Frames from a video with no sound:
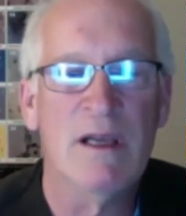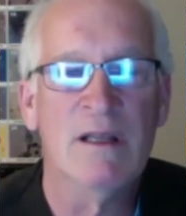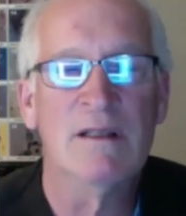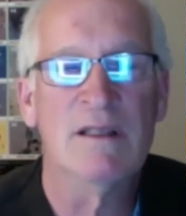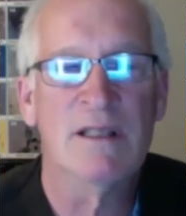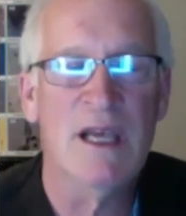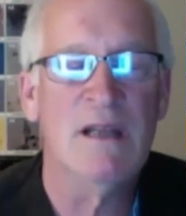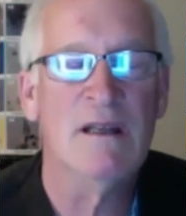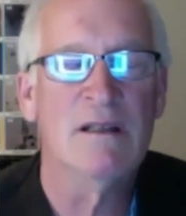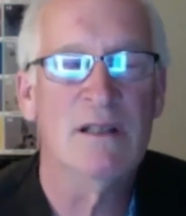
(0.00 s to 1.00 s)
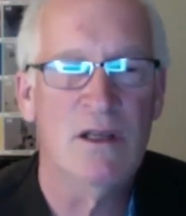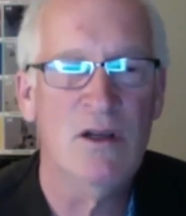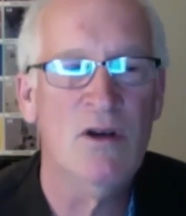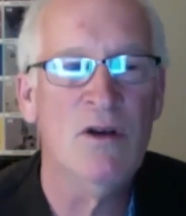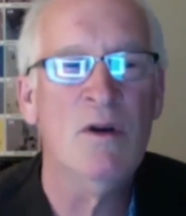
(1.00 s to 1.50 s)
and sent to
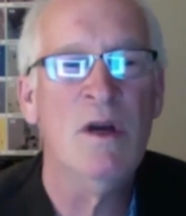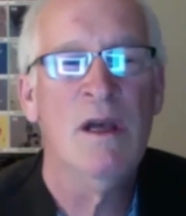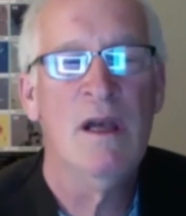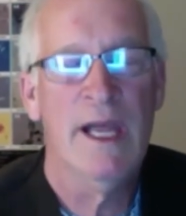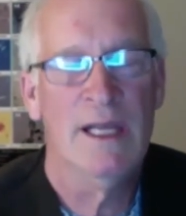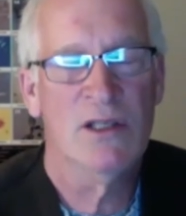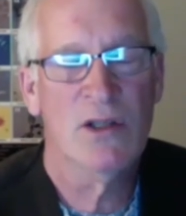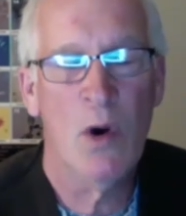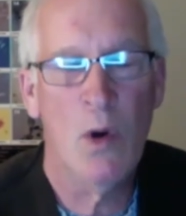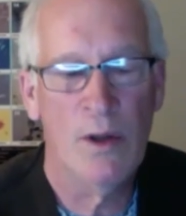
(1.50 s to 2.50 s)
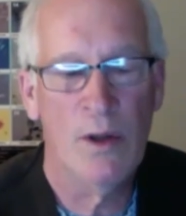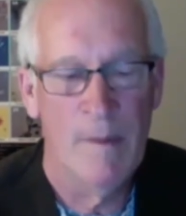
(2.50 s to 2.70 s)
you and sold.